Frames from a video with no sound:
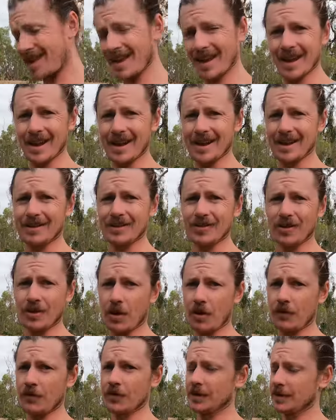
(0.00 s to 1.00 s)
And it's not
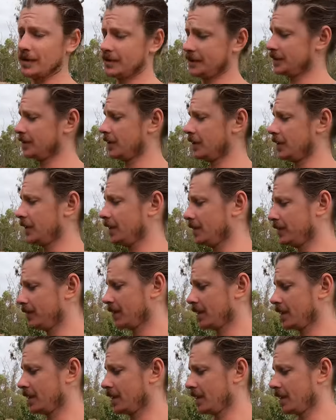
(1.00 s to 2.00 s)
often. So
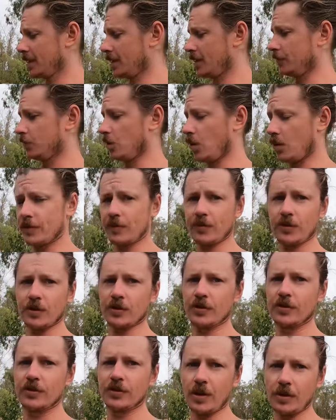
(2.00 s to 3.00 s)
I've gone for
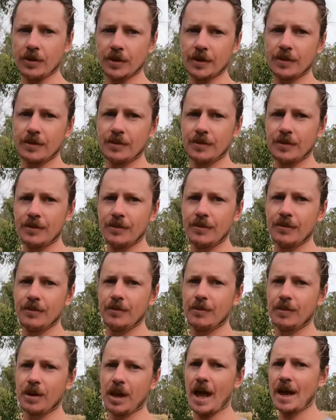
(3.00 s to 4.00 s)
a solid
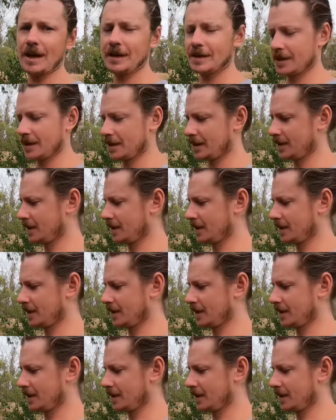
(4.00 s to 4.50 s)
plate